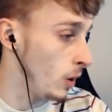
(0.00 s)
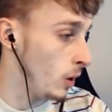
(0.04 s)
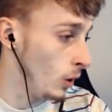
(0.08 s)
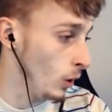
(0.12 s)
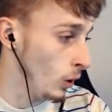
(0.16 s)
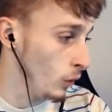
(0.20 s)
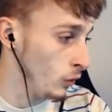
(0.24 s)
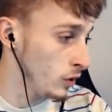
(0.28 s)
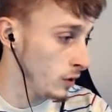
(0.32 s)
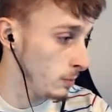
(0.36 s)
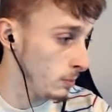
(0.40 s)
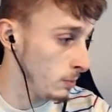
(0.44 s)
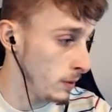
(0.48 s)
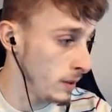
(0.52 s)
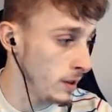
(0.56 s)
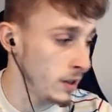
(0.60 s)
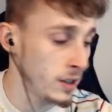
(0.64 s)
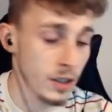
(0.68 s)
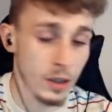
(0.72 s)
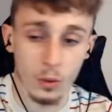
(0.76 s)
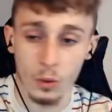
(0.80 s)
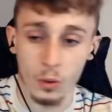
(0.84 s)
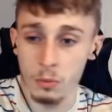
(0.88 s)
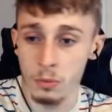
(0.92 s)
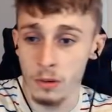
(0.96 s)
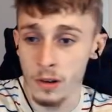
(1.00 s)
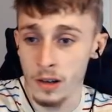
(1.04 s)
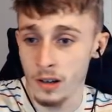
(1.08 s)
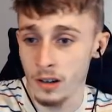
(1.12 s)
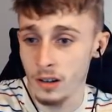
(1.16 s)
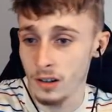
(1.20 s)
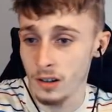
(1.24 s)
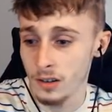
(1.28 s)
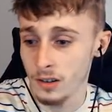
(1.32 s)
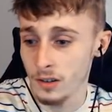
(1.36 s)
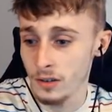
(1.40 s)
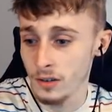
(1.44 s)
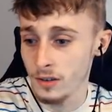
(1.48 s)
A lot of species would be
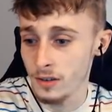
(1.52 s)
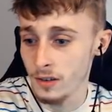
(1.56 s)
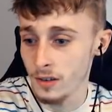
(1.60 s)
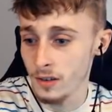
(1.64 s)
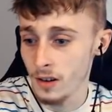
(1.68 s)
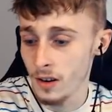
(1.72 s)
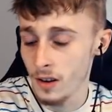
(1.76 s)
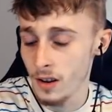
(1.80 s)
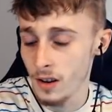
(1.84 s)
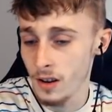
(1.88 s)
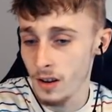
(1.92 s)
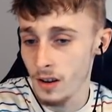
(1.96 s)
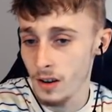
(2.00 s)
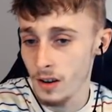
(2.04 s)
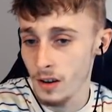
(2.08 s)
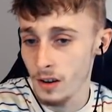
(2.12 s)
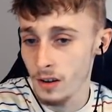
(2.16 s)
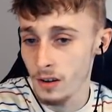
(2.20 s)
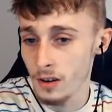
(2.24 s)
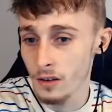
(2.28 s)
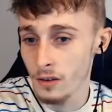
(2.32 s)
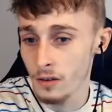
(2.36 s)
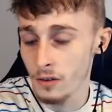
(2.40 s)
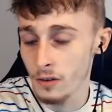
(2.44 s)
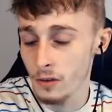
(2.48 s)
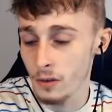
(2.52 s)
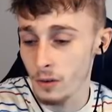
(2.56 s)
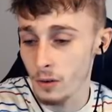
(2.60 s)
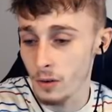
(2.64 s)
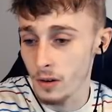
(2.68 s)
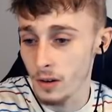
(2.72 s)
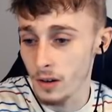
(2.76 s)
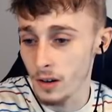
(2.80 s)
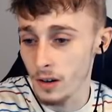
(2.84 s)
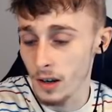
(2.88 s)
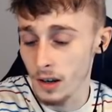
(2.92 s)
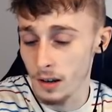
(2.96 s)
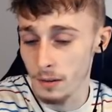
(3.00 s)
lost through
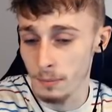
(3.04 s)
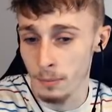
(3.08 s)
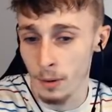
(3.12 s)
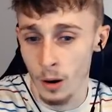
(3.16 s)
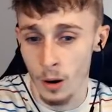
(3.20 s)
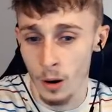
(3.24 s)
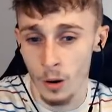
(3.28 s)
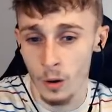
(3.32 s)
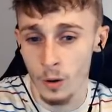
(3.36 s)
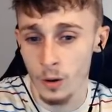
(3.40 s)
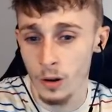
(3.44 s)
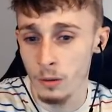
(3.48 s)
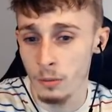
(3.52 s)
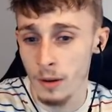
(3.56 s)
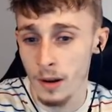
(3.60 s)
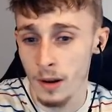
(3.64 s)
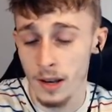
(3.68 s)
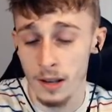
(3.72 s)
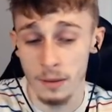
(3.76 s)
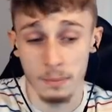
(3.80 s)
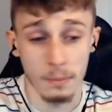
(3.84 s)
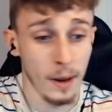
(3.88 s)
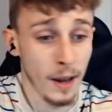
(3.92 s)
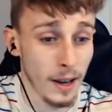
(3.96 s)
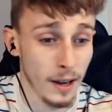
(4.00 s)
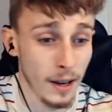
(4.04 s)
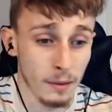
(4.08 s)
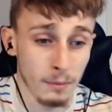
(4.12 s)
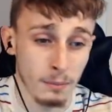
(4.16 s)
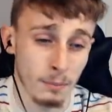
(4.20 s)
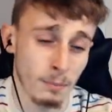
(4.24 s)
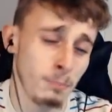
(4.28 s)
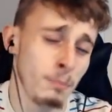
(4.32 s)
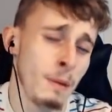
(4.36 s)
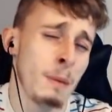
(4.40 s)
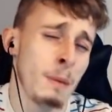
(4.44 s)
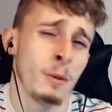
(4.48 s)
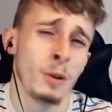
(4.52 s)
it, like polar bears,
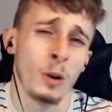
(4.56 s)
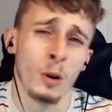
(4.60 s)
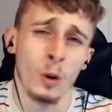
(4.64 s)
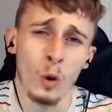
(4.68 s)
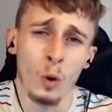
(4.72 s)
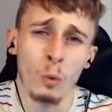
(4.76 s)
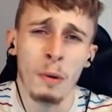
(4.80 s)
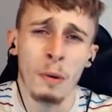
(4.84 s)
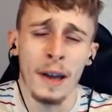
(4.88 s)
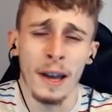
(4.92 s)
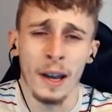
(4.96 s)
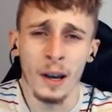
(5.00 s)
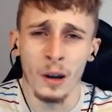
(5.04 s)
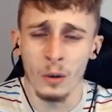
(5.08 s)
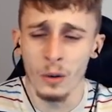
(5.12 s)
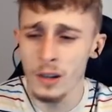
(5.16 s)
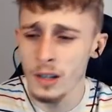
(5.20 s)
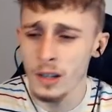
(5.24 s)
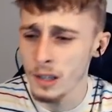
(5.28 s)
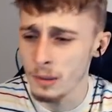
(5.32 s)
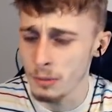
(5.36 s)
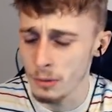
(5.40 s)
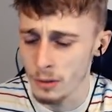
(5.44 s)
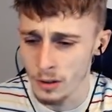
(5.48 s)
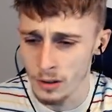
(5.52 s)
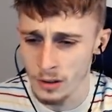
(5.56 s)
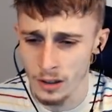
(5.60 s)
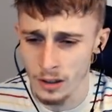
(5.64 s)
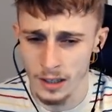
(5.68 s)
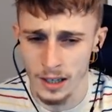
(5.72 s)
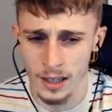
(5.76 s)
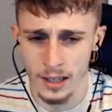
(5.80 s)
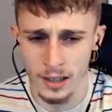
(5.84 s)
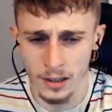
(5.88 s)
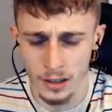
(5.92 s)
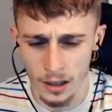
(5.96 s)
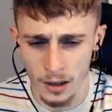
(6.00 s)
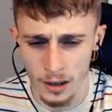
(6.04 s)
maybe not all penguins, because I
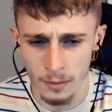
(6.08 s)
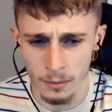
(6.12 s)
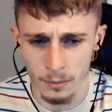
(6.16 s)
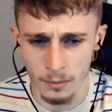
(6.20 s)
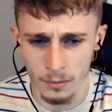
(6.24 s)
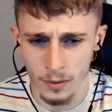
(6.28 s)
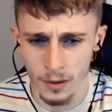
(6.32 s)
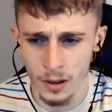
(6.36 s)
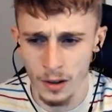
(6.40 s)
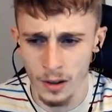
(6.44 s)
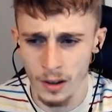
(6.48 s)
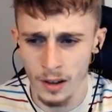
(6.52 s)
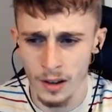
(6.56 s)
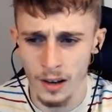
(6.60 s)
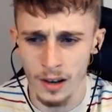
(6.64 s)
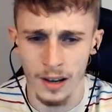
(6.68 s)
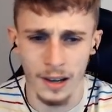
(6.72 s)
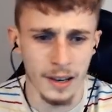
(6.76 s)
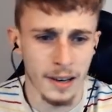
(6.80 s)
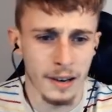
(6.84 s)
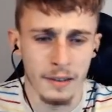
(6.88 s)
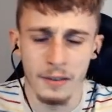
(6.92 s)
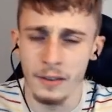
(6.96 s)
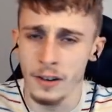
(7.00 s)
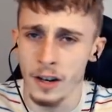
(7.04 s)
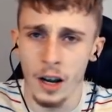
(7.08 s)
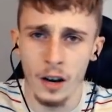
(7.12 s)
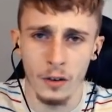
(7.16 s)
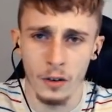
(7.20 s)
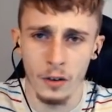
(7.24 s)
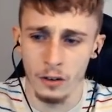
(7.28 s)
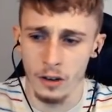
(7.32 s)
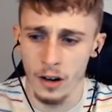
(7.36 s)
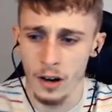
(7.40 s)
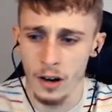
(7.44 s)
guess some live in other